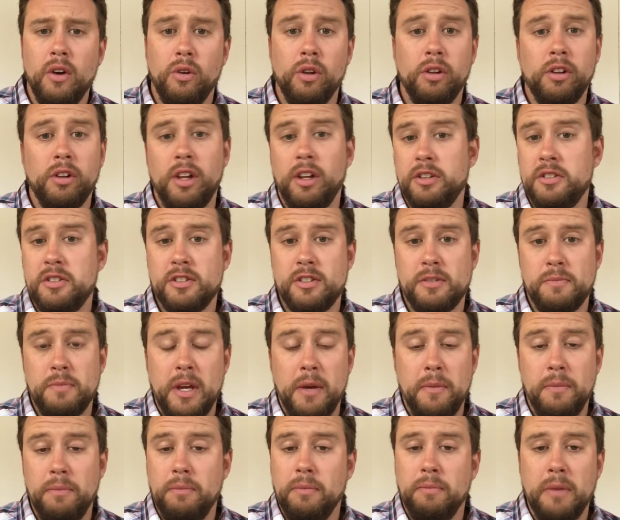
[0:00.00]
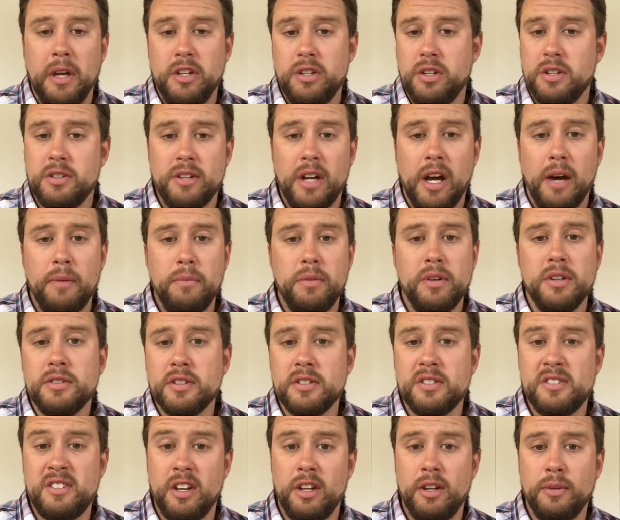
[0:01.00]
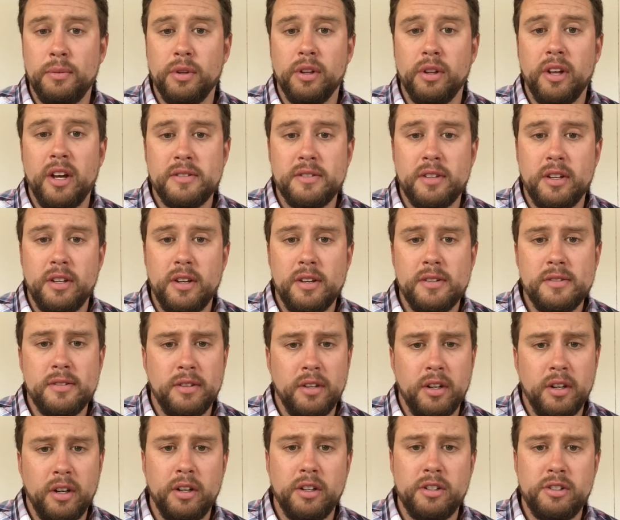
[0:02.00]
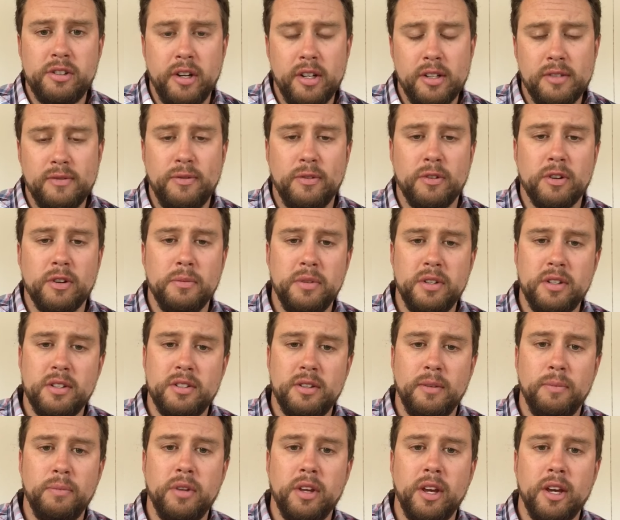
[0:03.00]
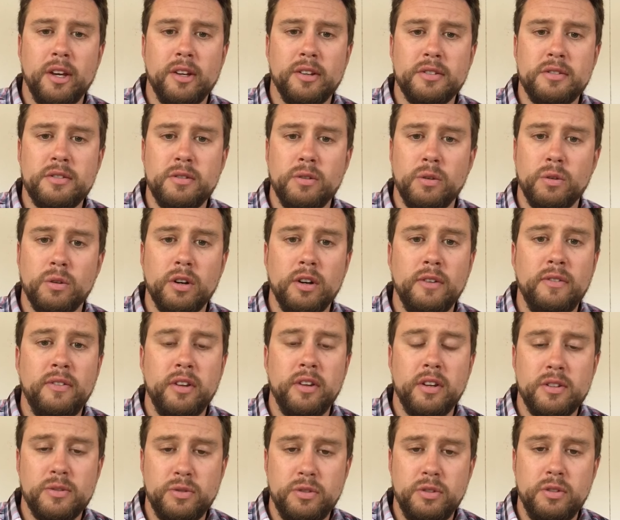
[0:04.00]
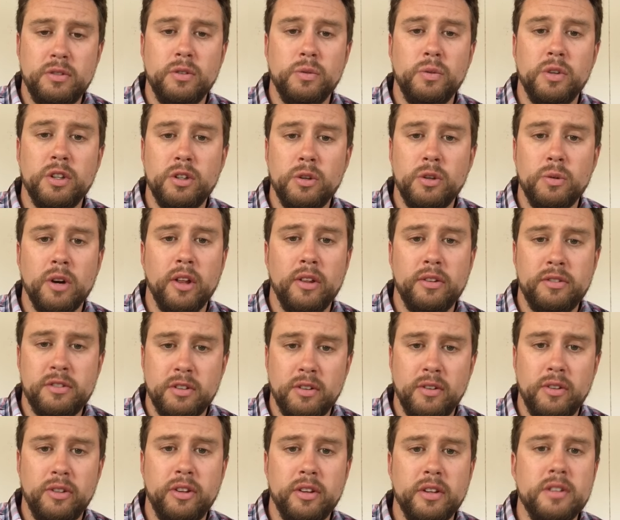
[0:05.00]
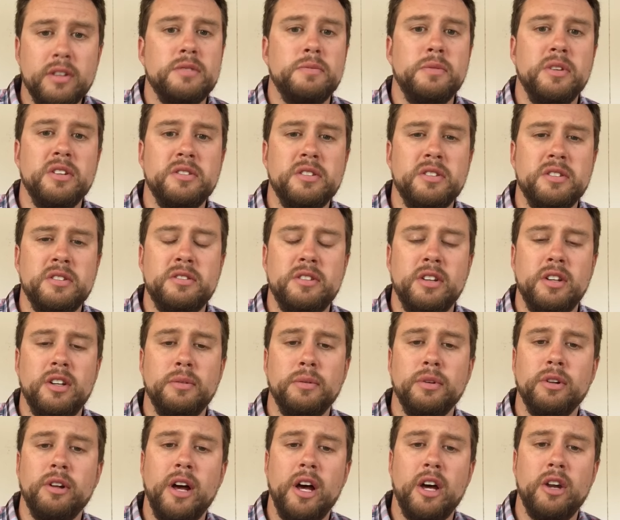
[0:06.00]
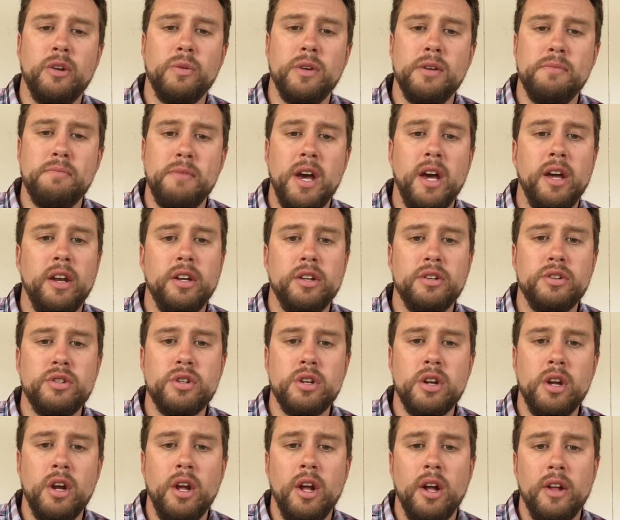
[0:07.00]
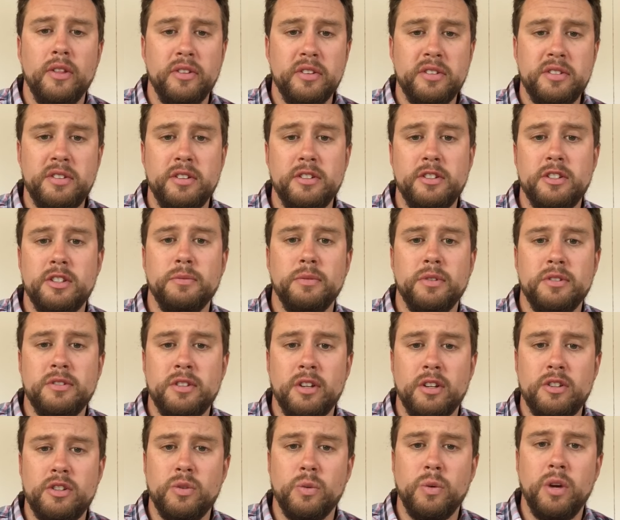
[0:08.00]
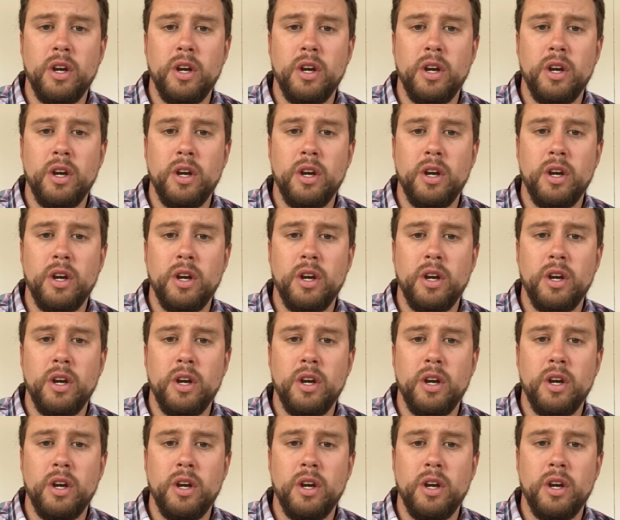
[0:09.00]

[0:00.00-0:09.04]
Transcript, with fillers: a lot of systems may, may just not be sustainable as they is and they're going to transform into something else or if things we do want certain things to be sustainable how do we manage the system in such